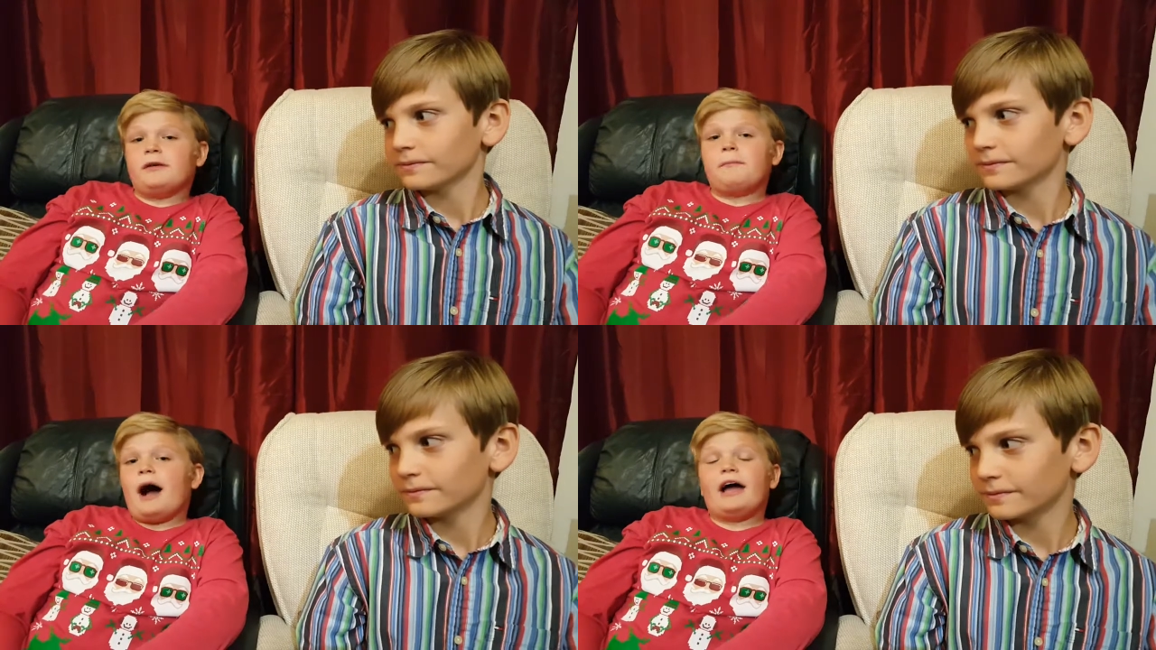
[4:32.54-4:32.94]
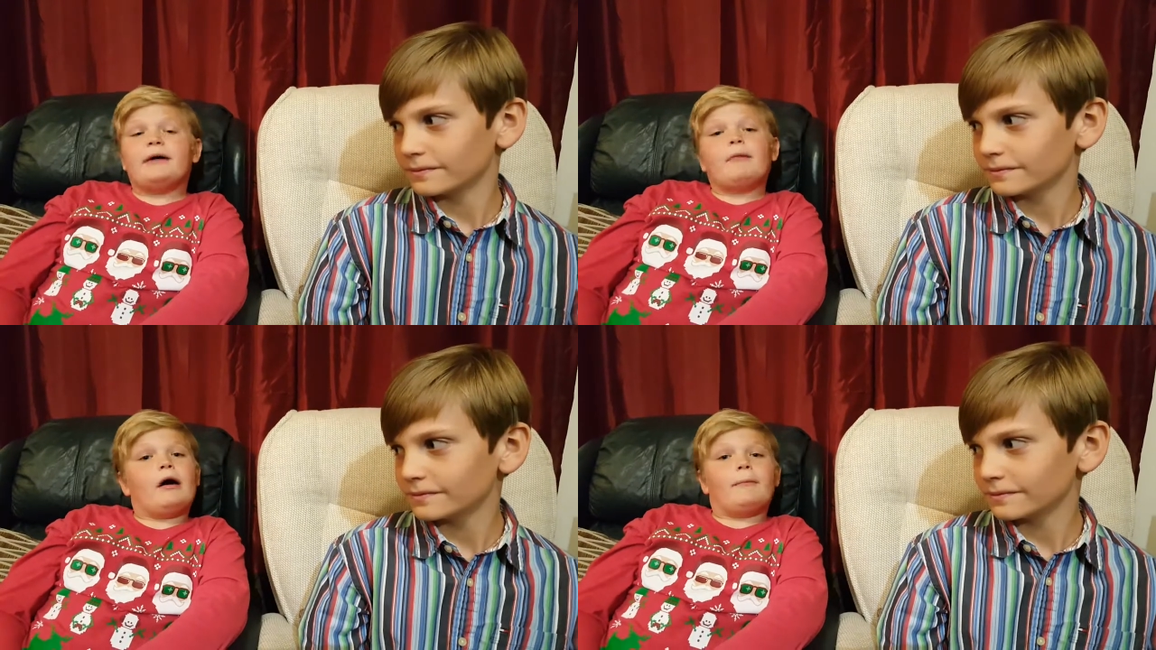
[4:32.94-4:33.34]
Speaker 1: to
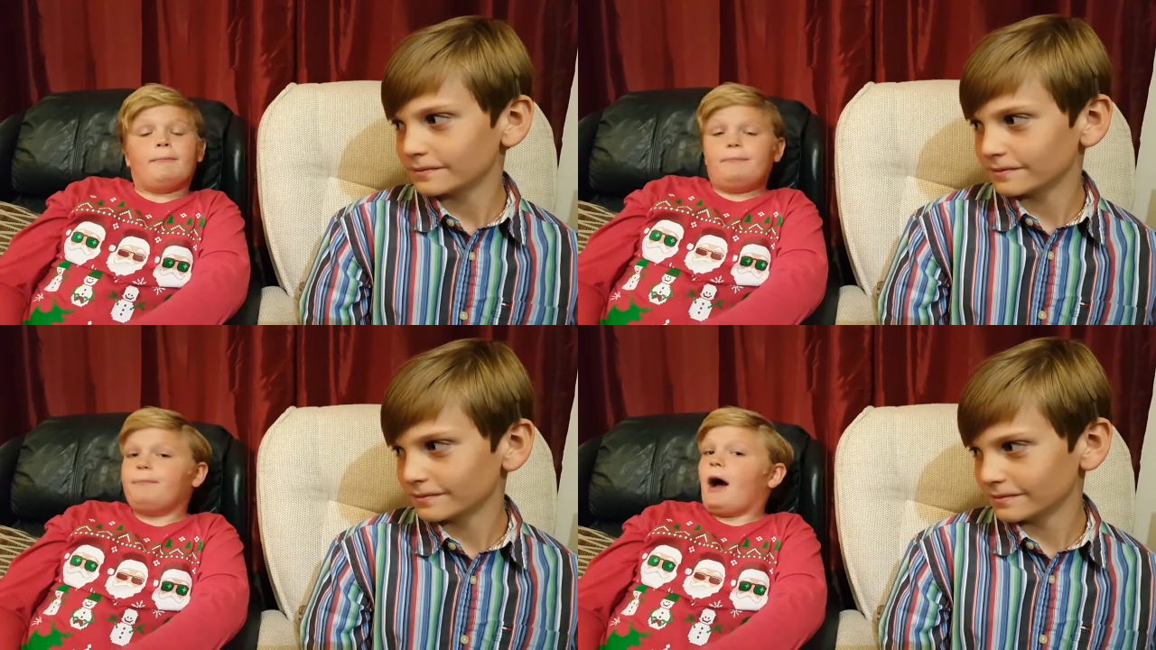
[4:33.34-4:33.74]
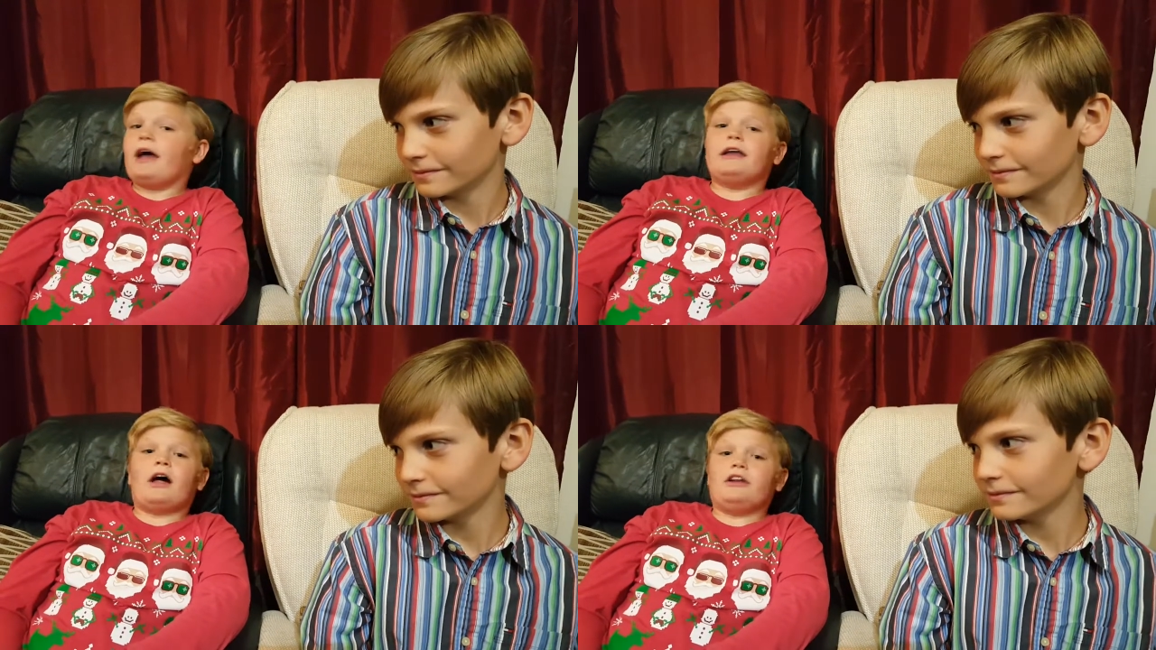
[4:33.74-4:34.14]
buy, buy
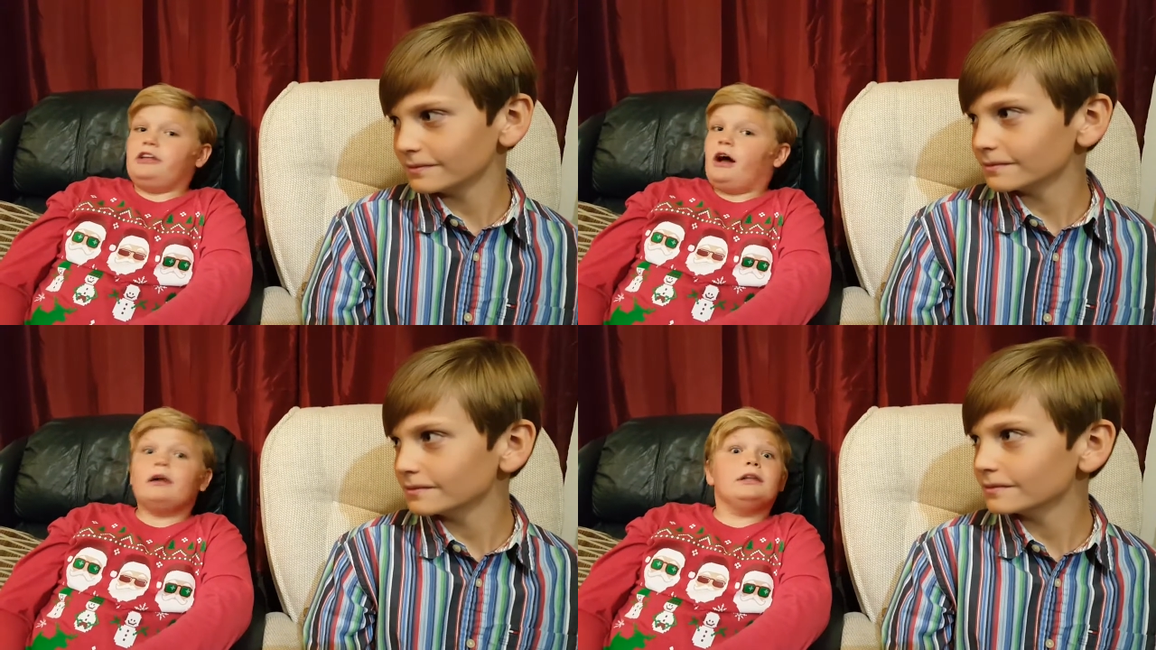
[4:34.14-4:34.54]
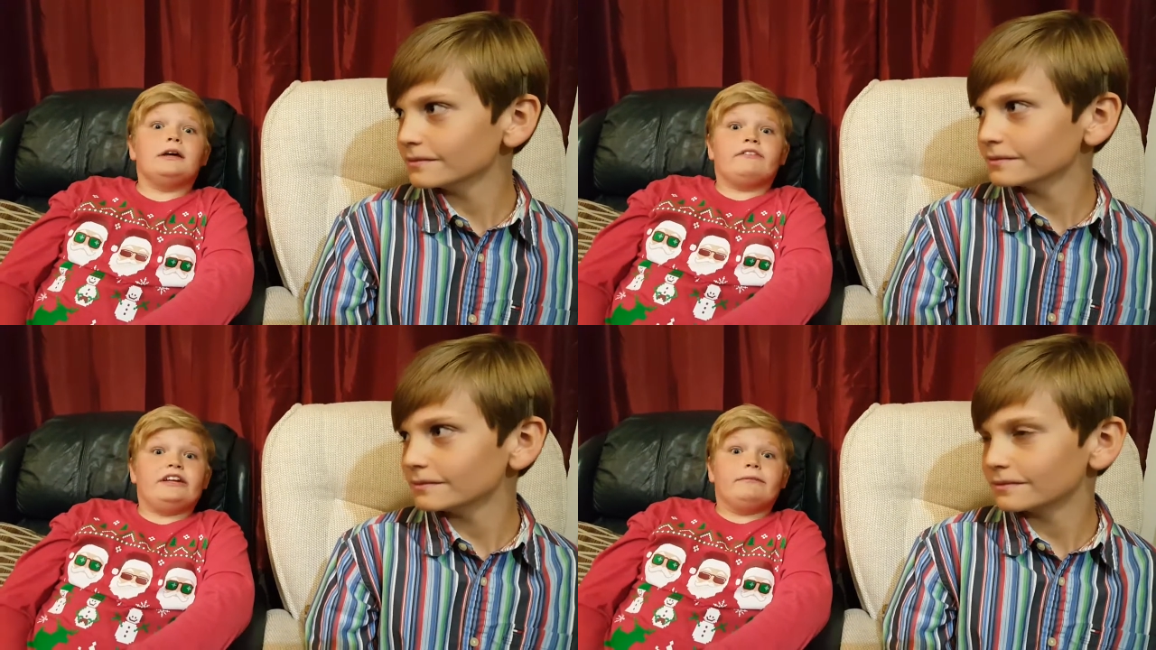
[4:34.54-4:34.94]
it on Young
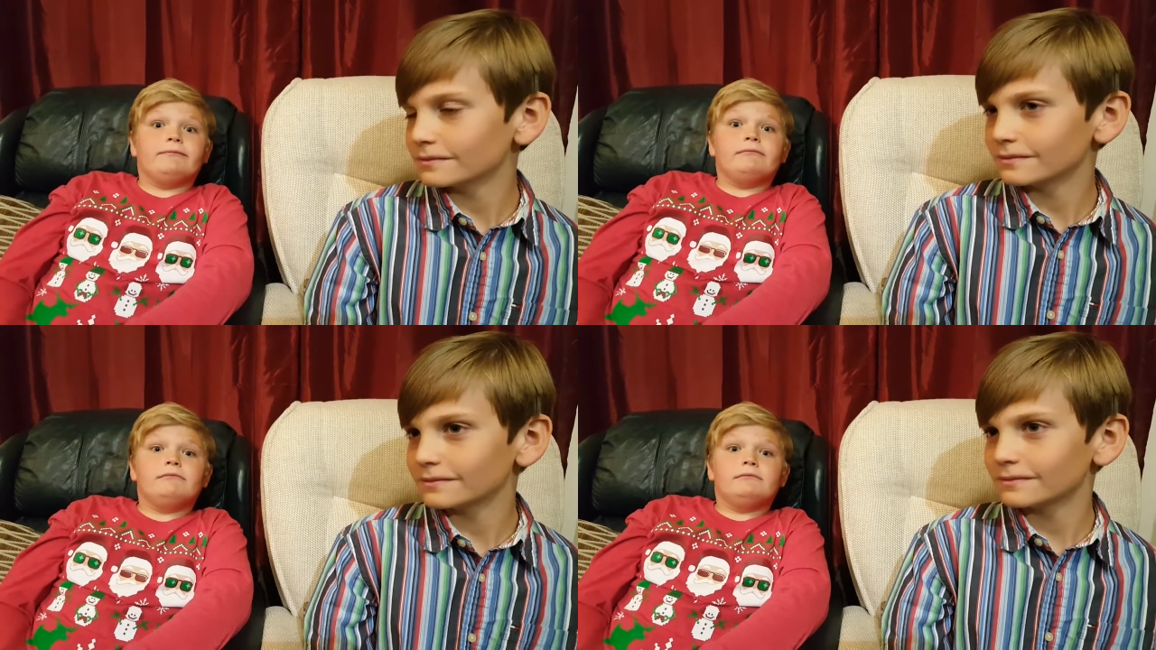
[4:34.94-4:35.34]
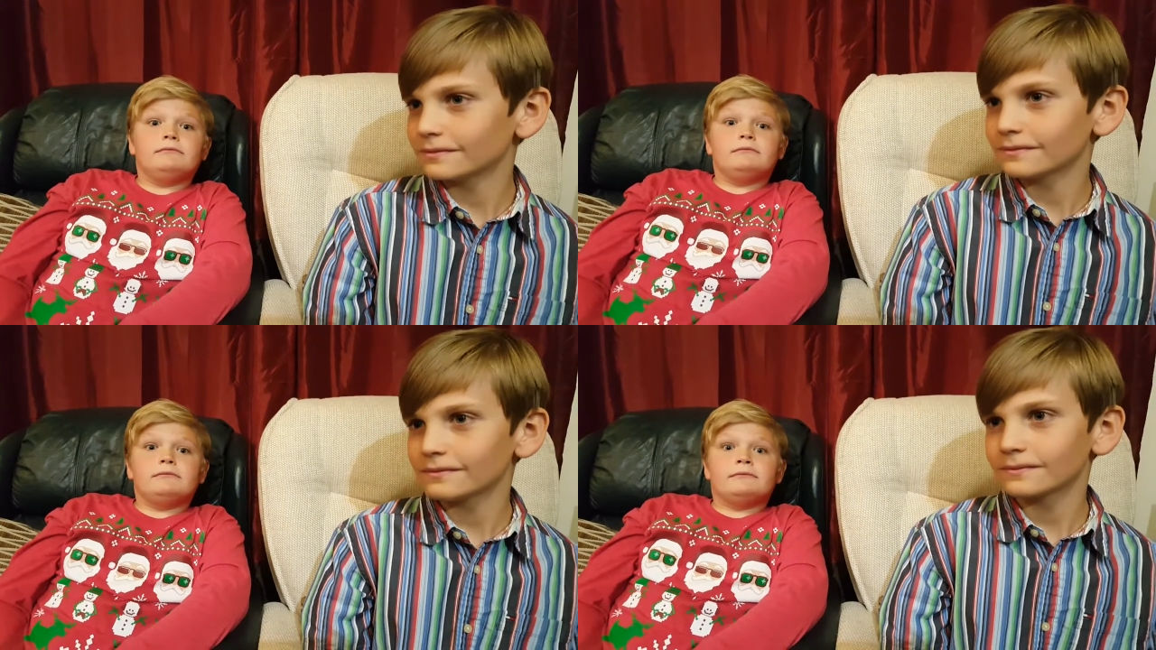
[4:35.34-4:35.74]
Living.
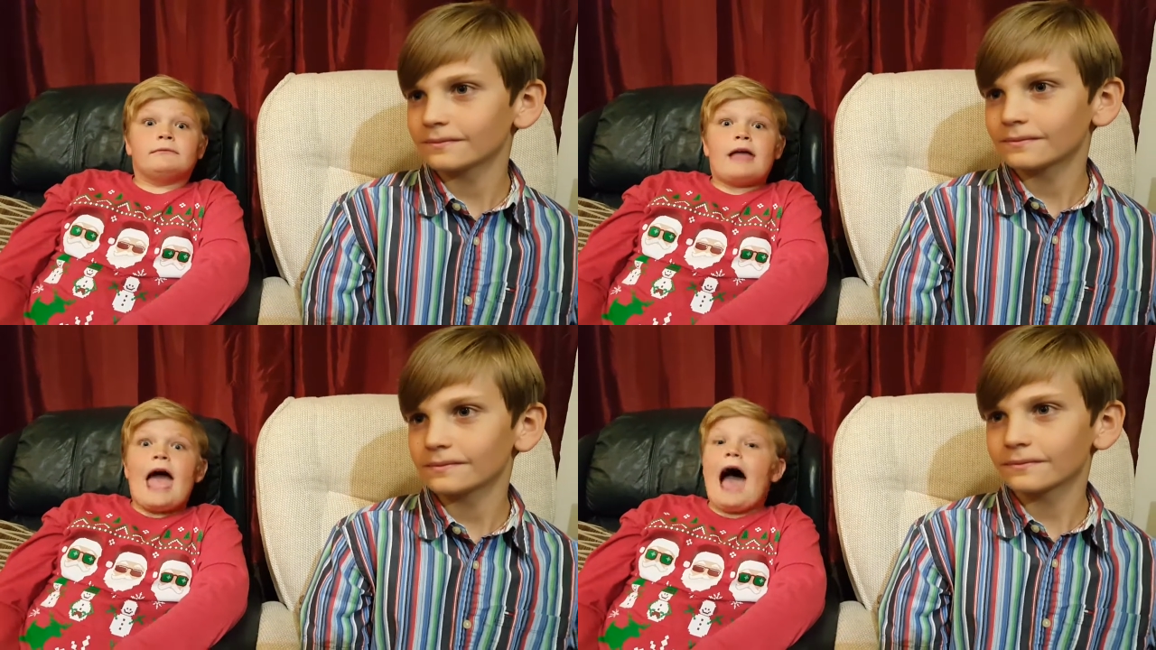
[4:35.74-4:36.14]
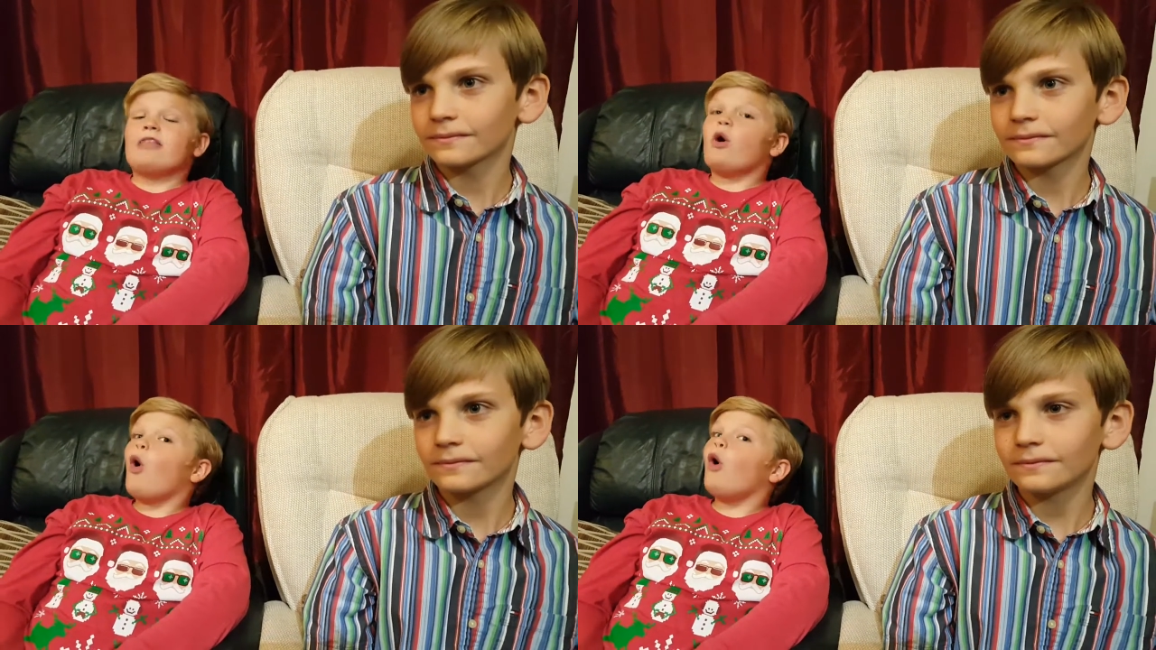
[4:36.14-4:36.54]
As
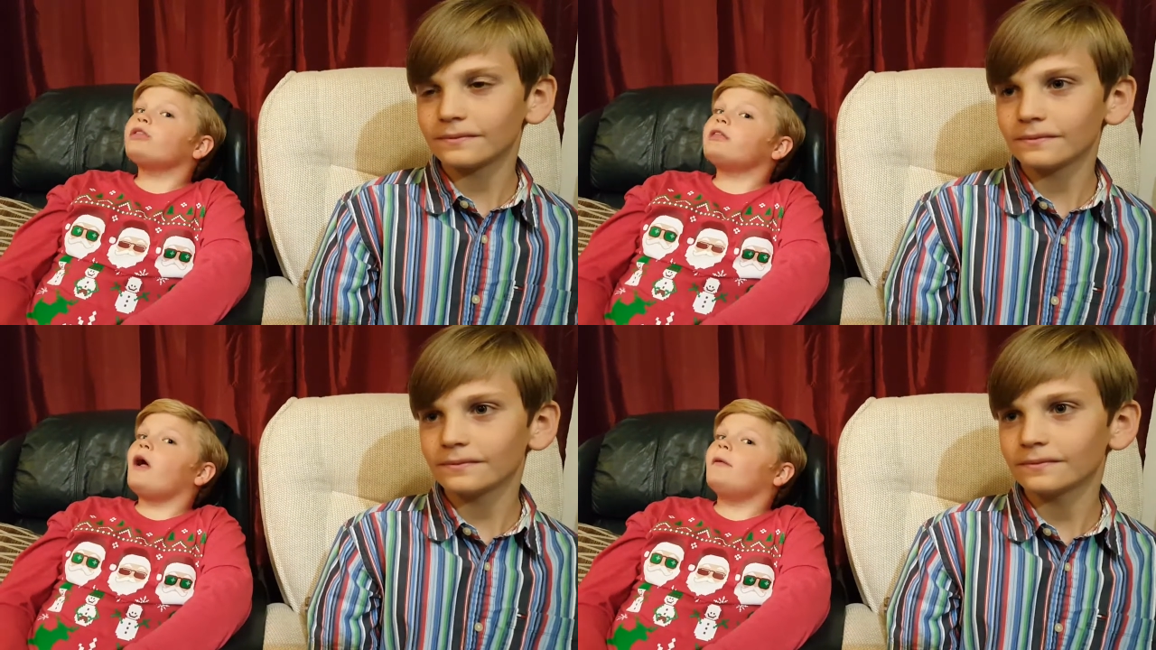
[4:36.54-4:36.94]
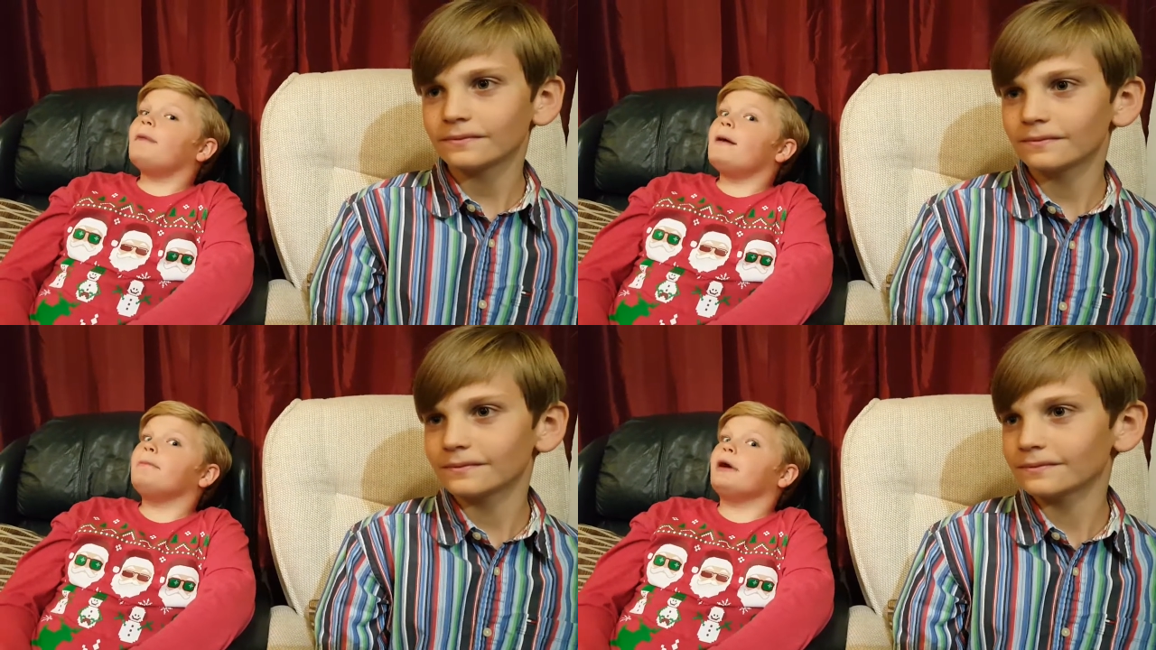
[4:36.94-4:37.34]
a wholesale
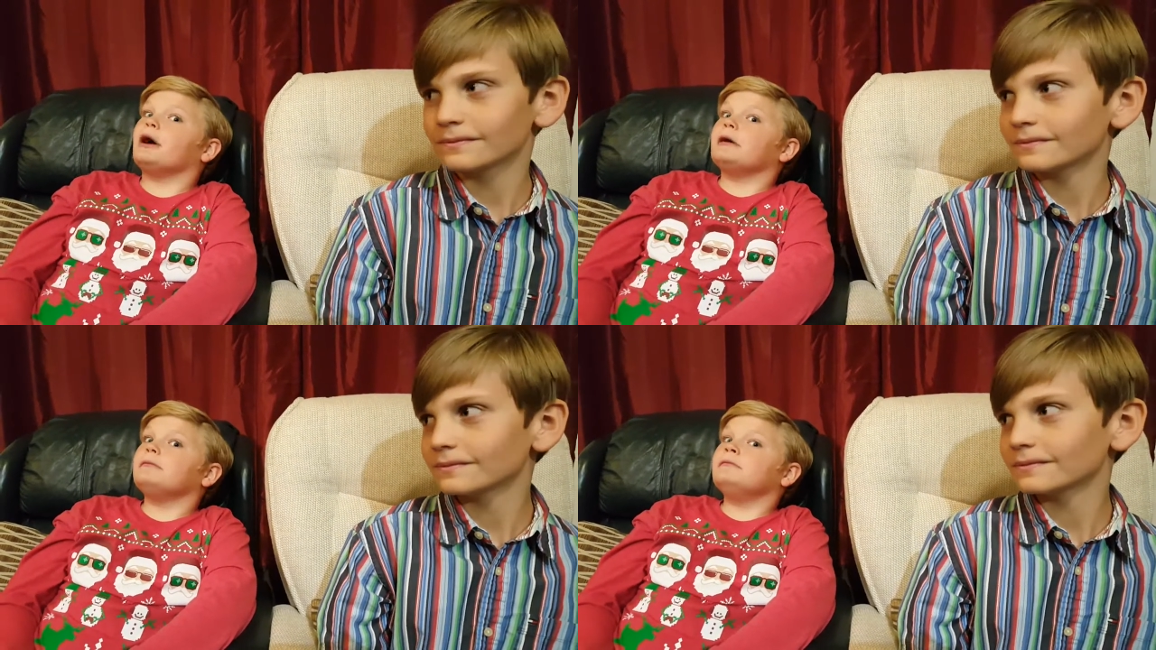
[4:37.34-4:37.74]
member!